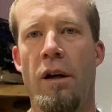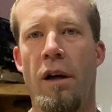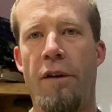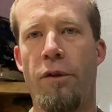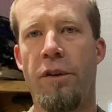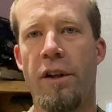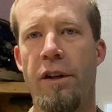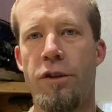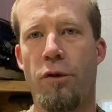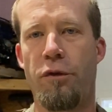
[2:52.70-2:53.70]
After the
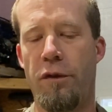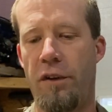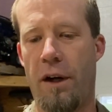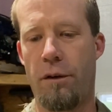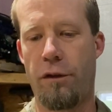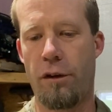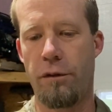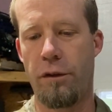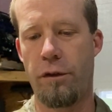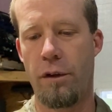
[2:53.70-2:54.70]
initial 50-hour
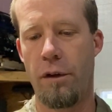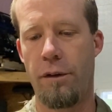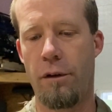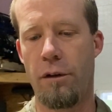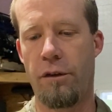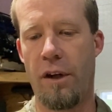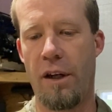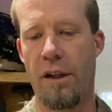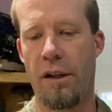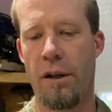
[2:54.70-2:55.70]
service, there is
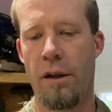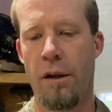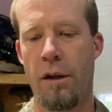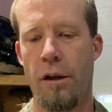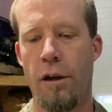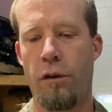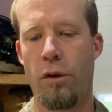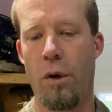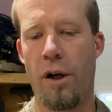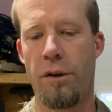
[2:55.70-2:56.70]
a
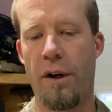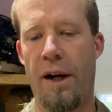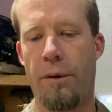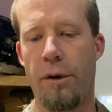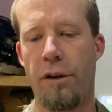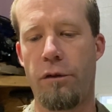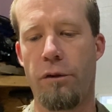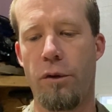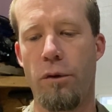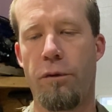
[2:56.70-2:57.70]
200-hour
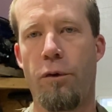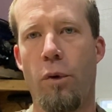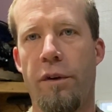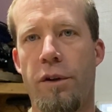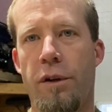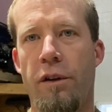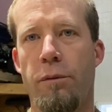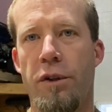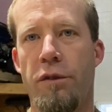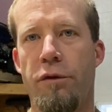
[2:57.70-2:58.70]
interval for the
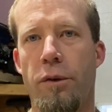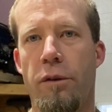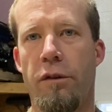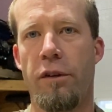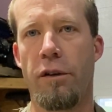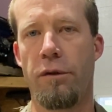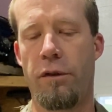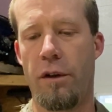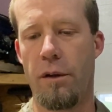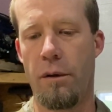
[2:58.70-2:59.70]
transmission filter itself.
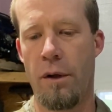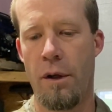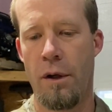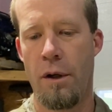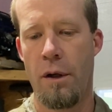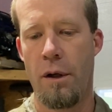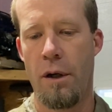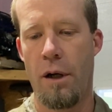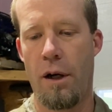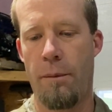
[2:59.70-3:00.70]
So
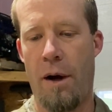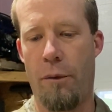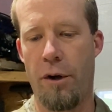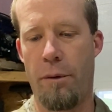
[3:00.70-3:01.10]
I went